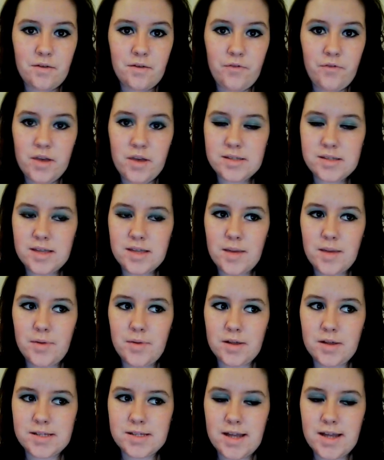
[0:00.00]
First thing I
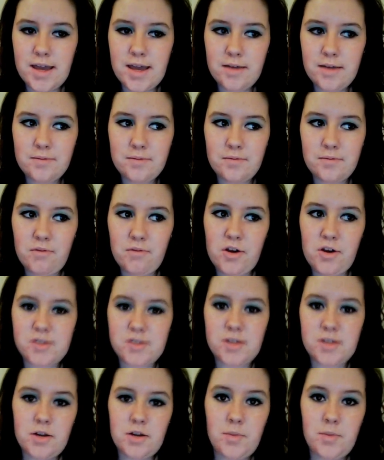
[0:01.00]
bought today
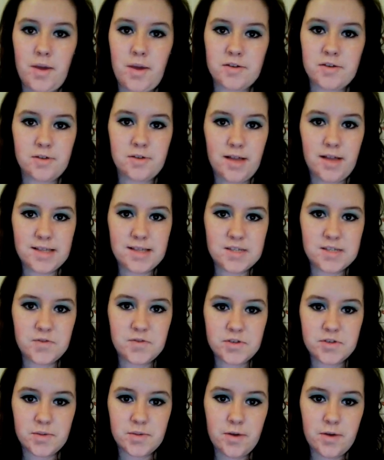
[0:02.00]
was a new pair of sunglasses for
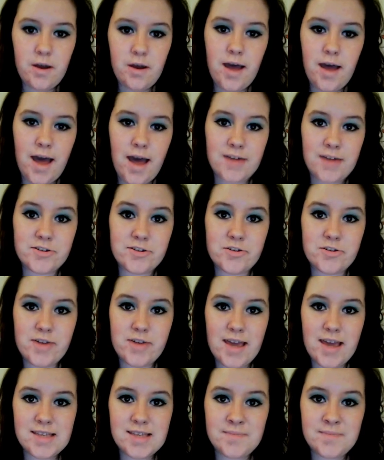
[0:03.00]
summer and a new
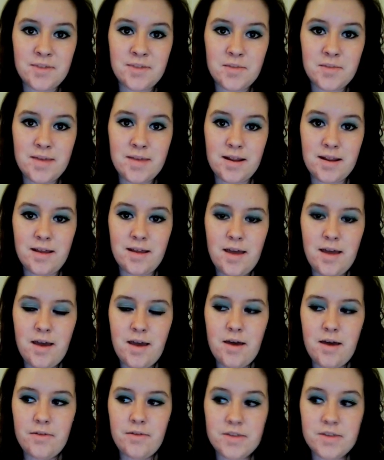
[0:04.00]
case to put them in.
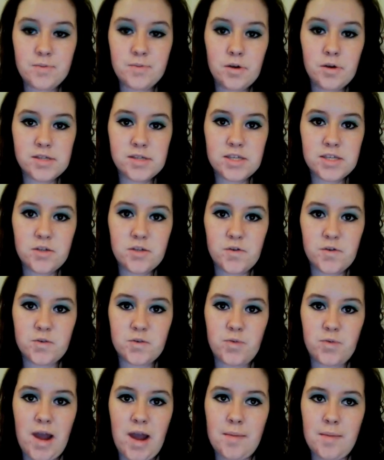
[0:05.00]
This Most of this stuff is in
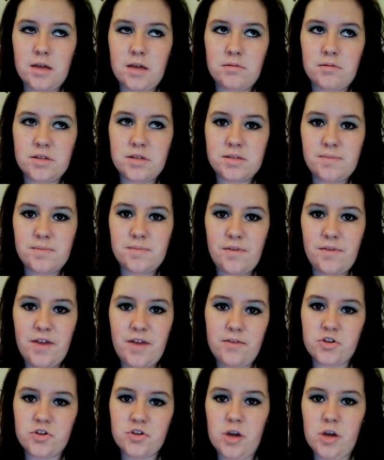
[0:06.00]
Primark, it's my
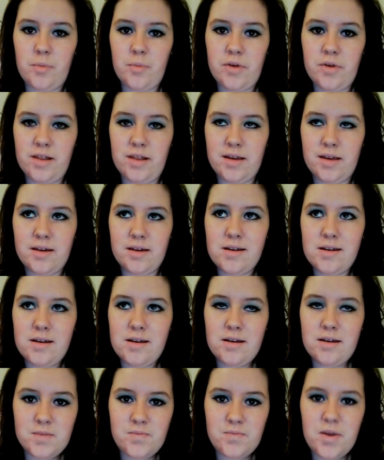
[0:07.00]
favourite shop really.
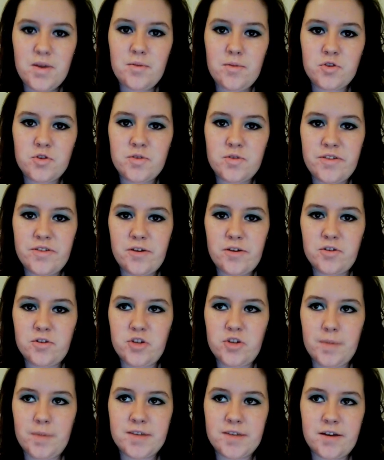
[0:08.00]
Pretty much one of the only
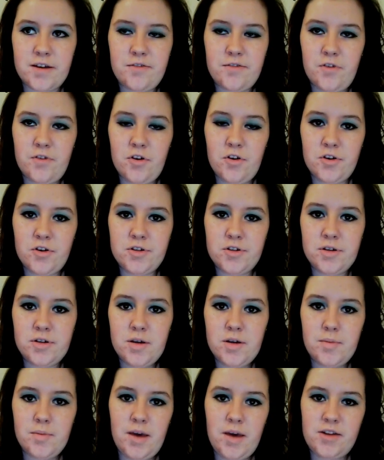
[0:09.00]
shops I can afford
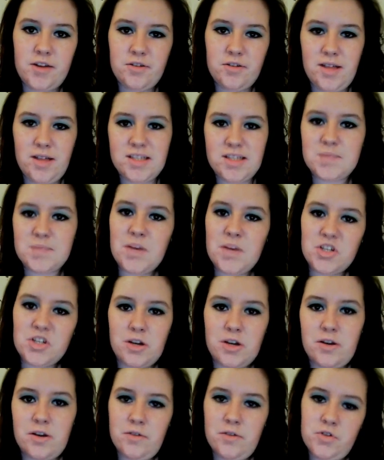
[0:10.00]
but I do like to splash
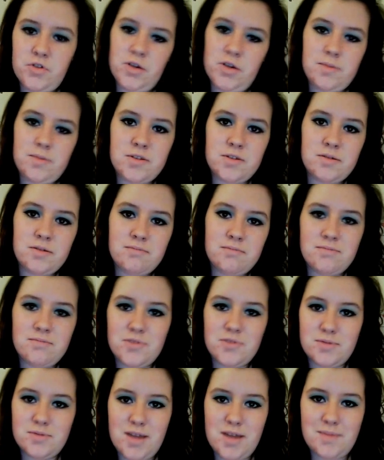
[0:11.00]
out in other shops
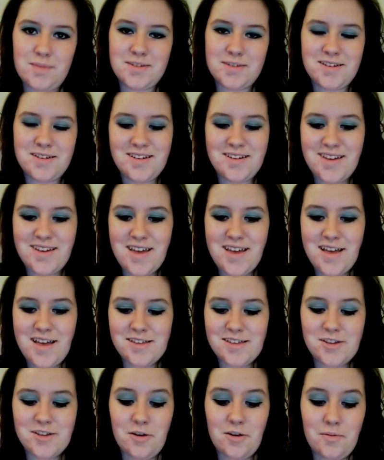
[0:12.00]
sometimes.
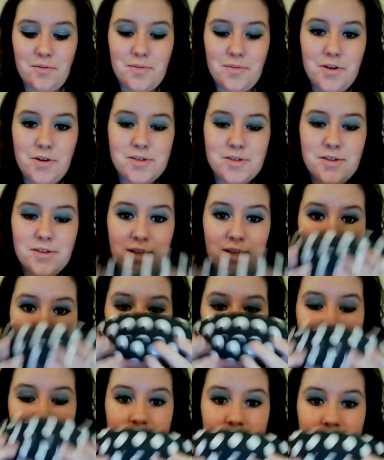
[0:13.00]
So, my new sunglasses.